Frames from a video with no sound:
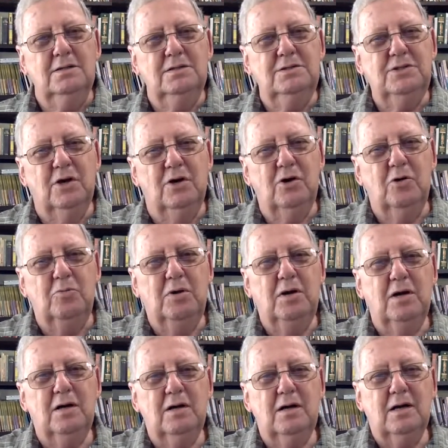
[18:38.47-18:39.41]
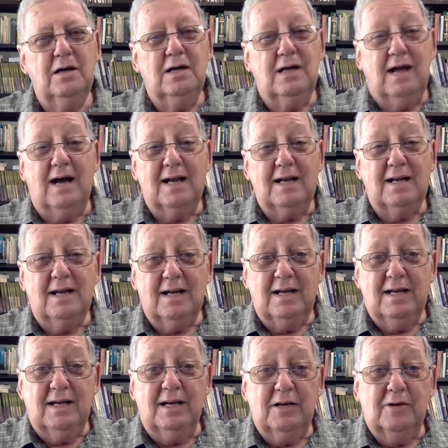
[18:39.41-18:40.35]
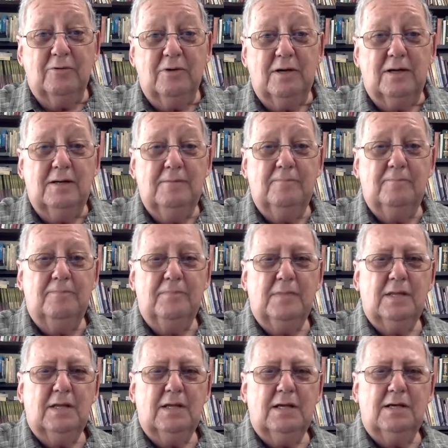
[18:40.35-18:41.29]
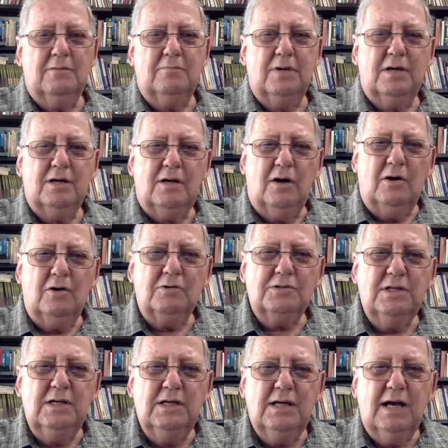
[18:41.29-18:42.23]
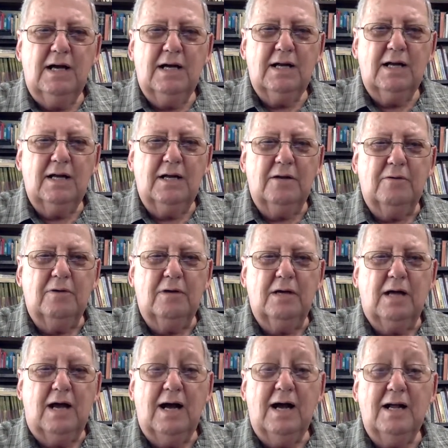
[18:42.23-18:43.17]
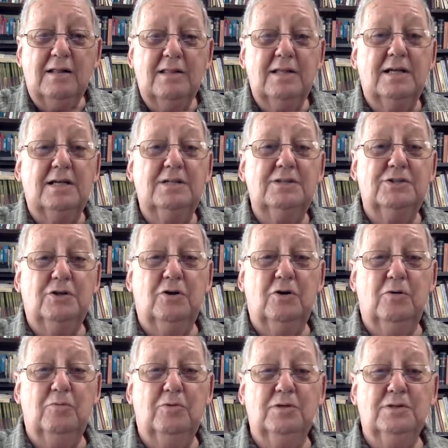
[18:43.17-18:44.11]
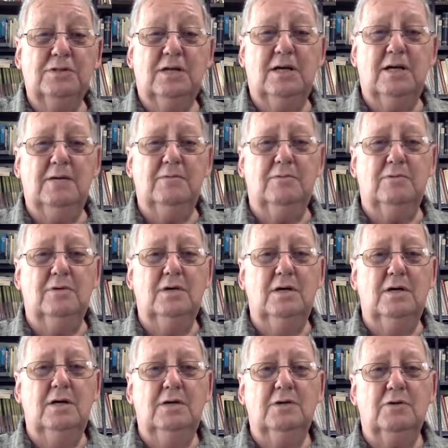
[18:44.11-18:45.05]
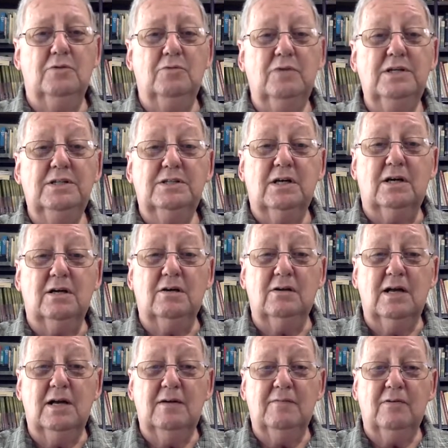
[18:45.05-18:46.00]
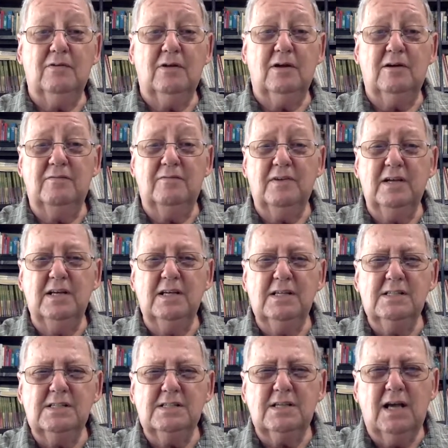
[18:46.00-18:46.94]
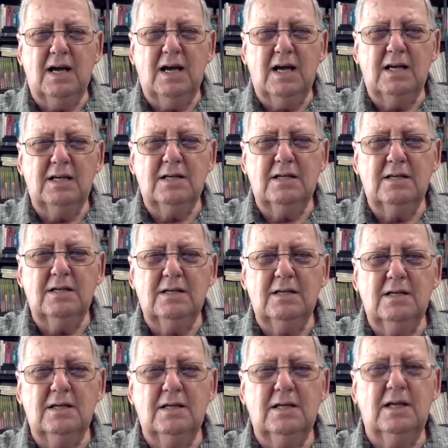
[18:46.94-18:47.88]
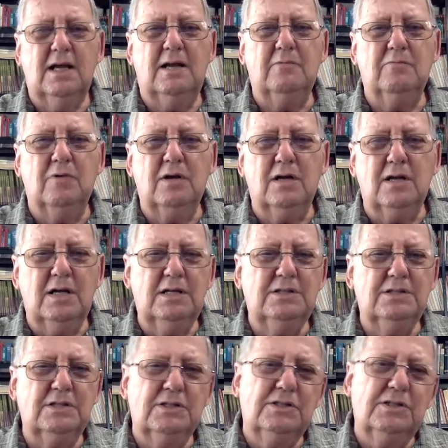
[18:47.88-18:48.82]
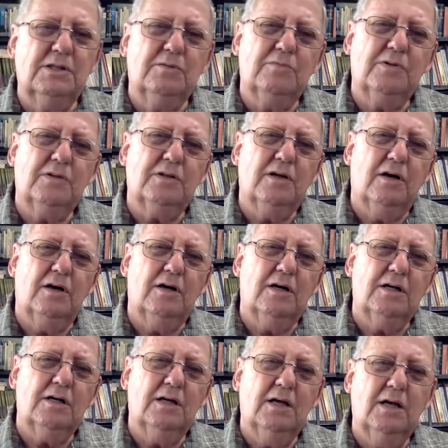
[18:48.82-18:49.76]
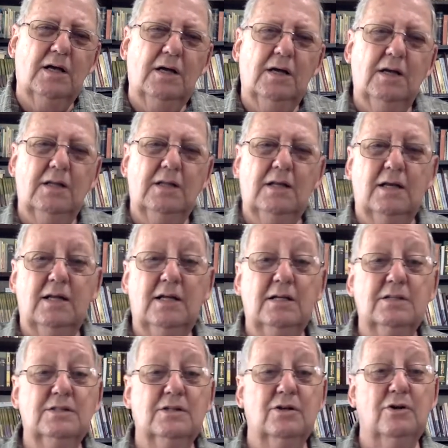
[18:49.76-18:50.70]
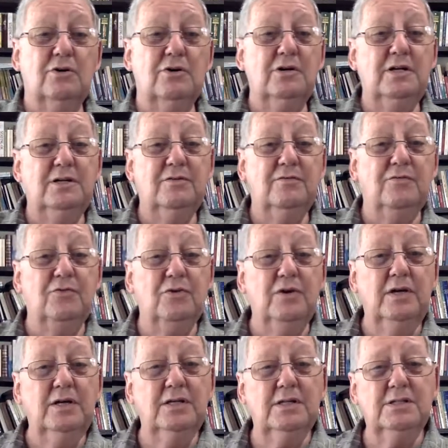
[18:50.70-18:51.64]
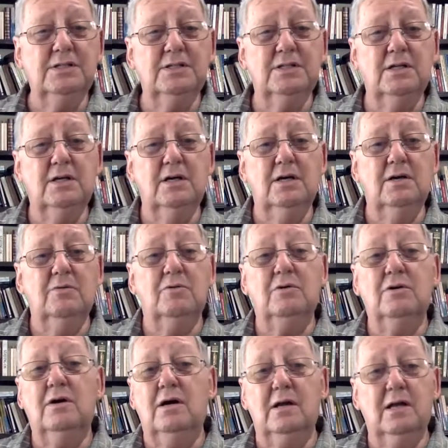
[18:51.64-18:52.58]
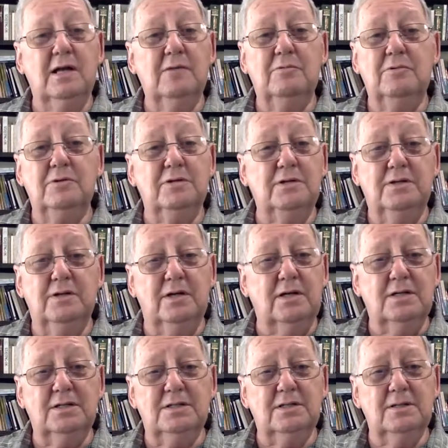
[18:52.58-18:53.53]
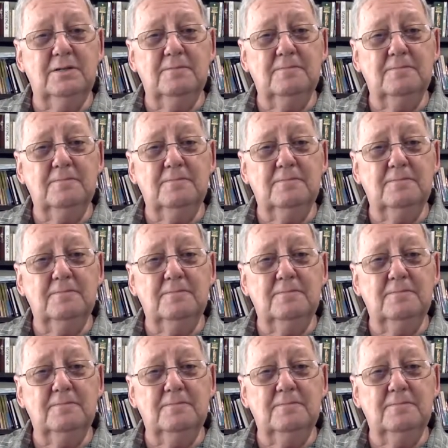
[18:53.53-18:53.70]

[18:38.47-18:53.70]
Job got angry. And because he got angry, I think Job was able to reach a level of insight and relationship with God that his learned friends were not able to touch.